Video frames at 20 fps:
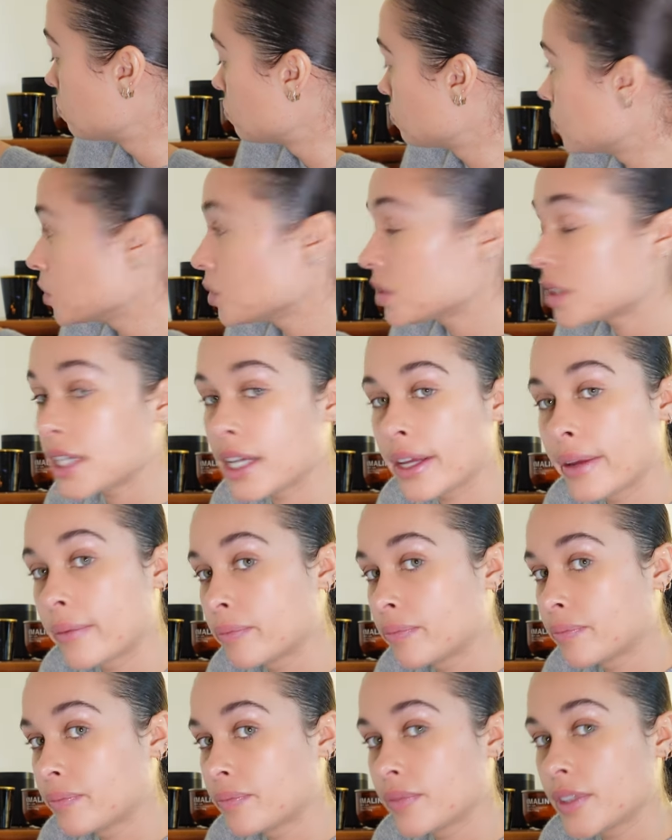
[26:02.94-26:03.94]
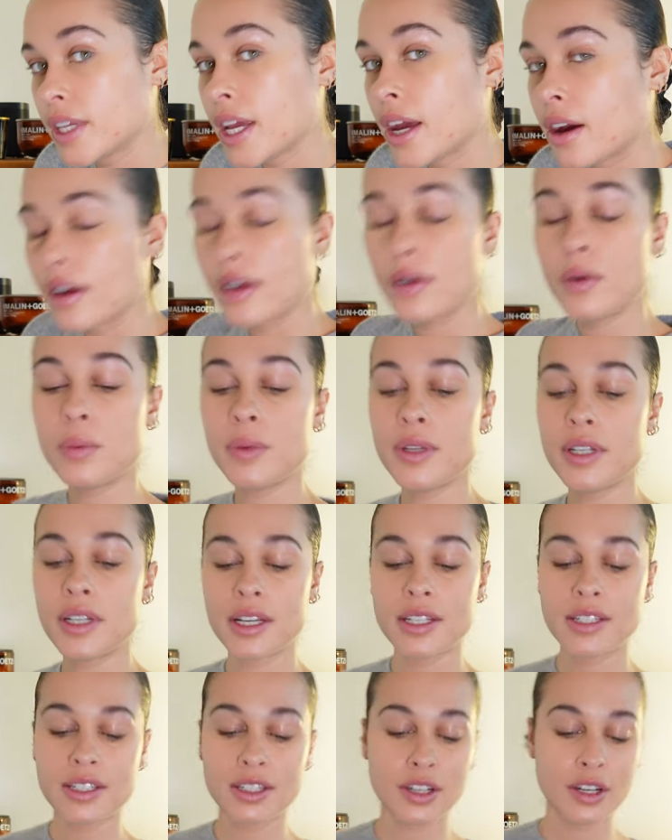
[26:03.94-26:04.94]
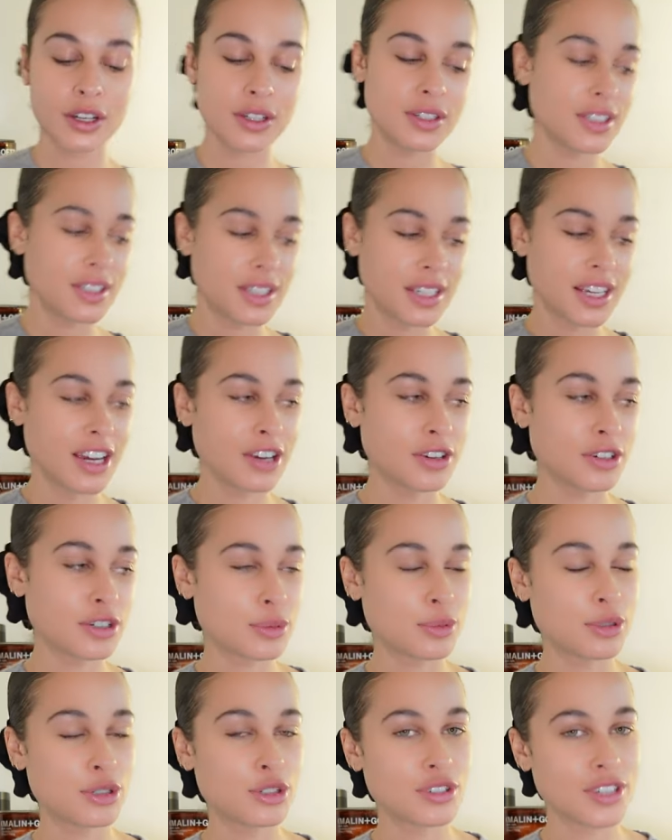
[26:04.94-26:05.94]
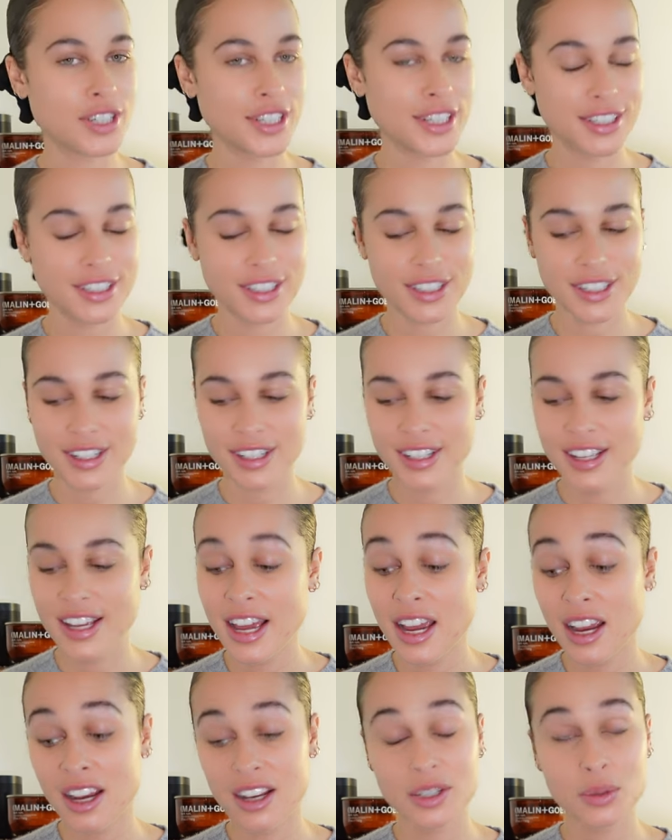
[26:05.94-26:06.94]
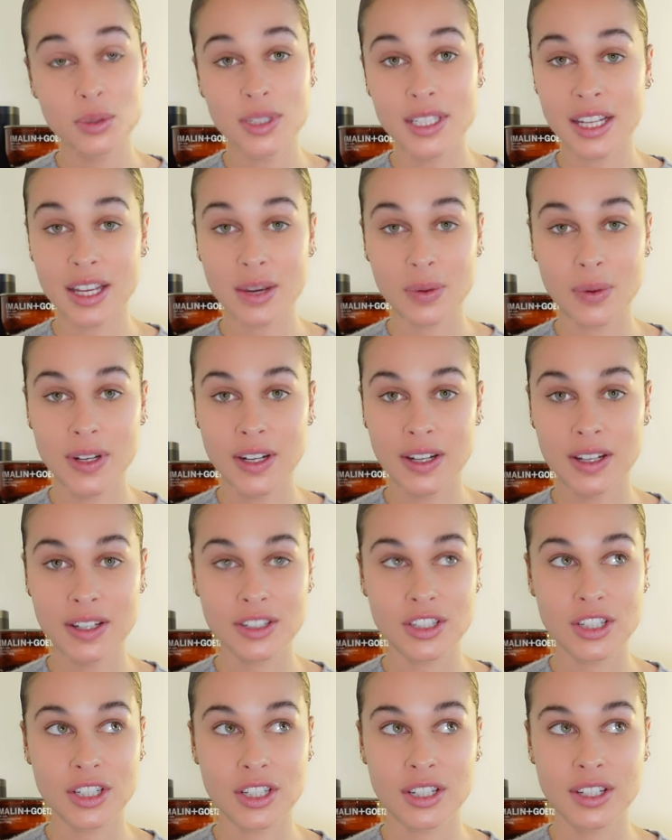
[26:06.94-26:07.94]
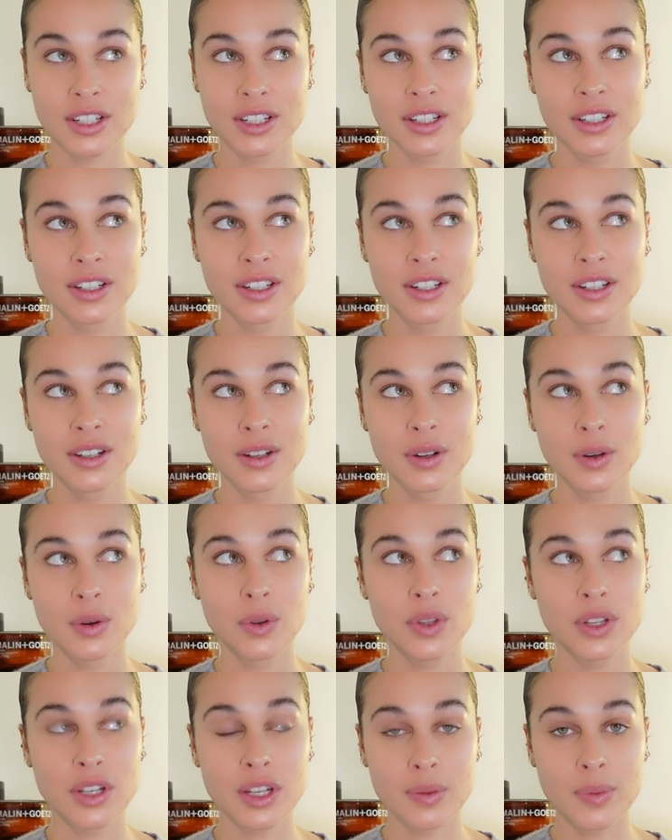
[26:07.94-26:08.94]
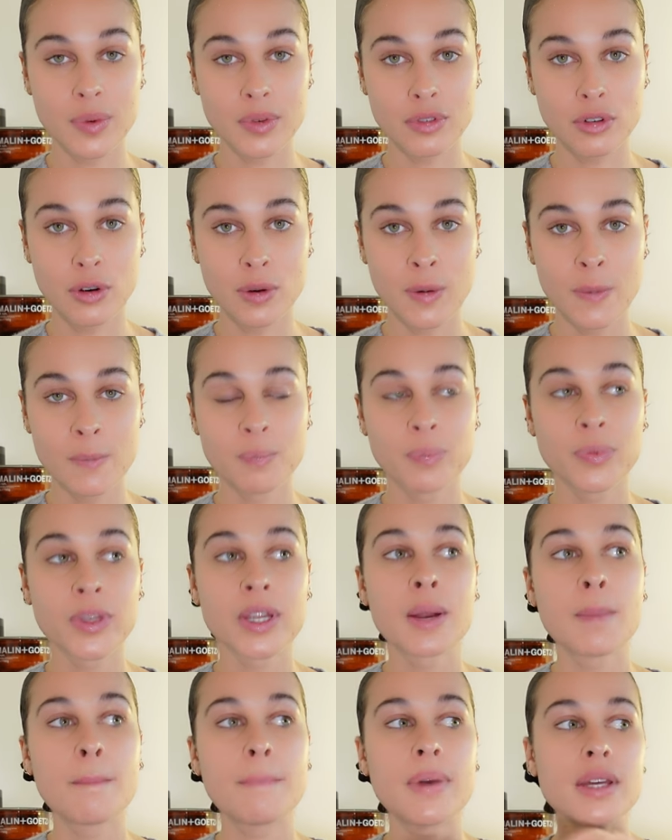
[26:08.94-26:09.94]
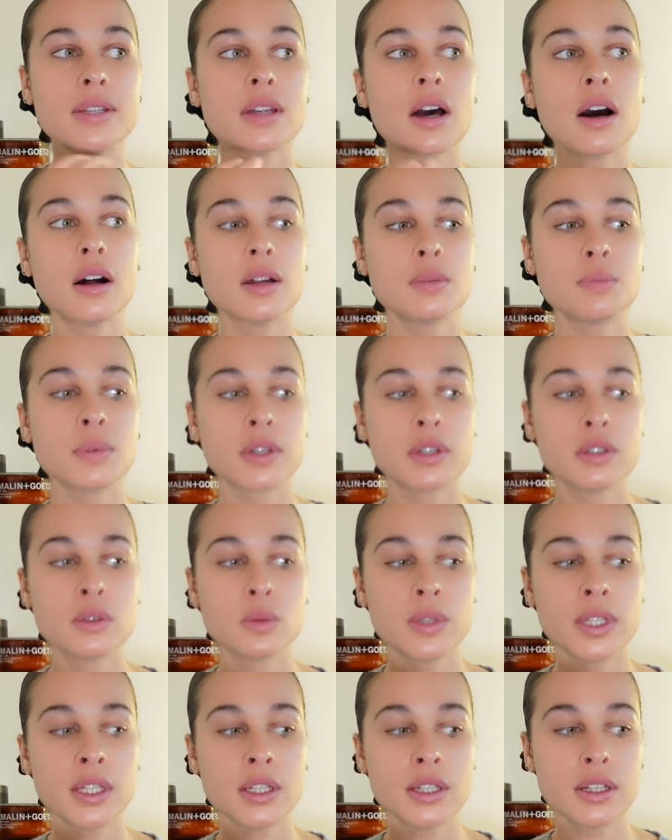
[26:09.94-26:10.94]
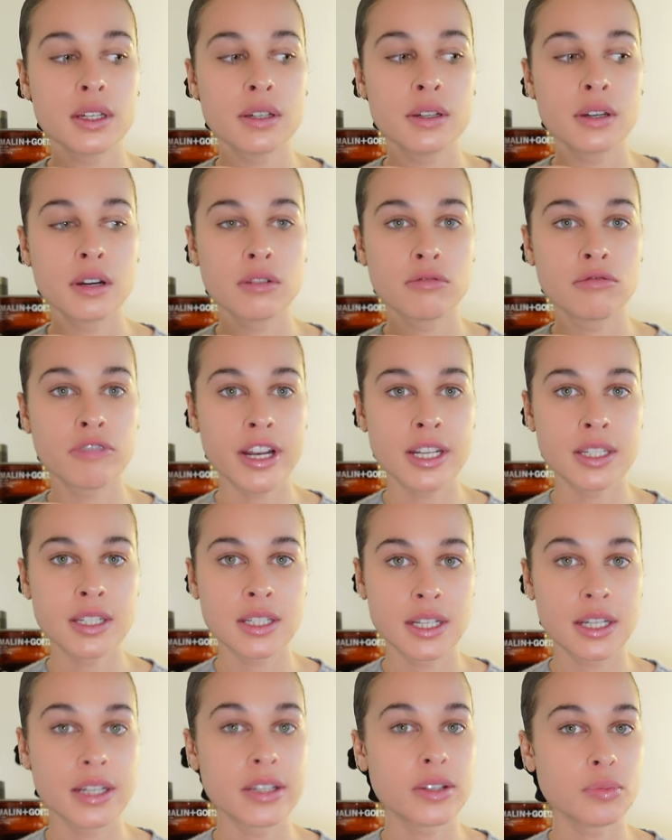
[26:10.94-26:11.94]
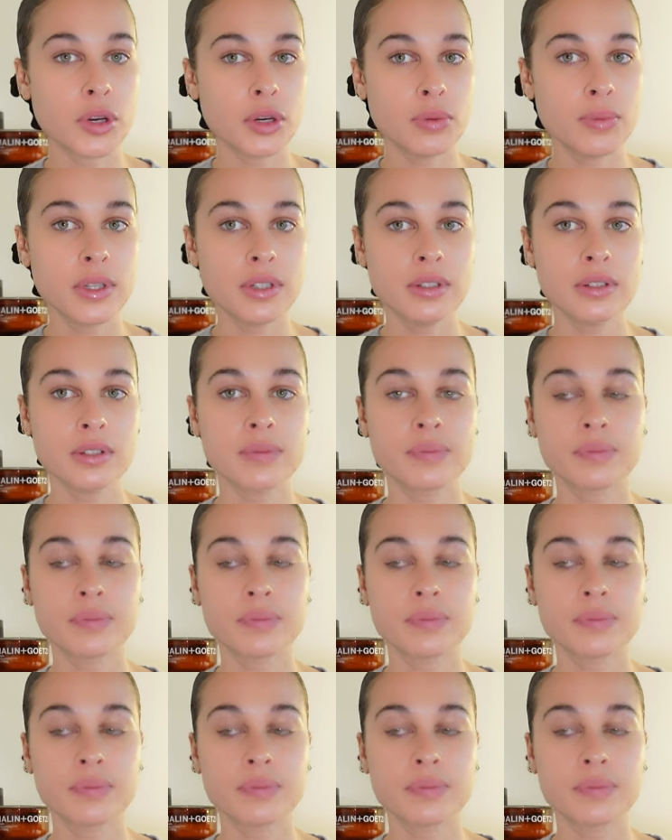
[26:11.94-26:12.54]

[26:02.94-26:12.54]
We'll see. Yeah, it will be nice and cozy to get a Christmas tree this year because we didn't get one last year or the year before. But it's hard because we are renting at the moment.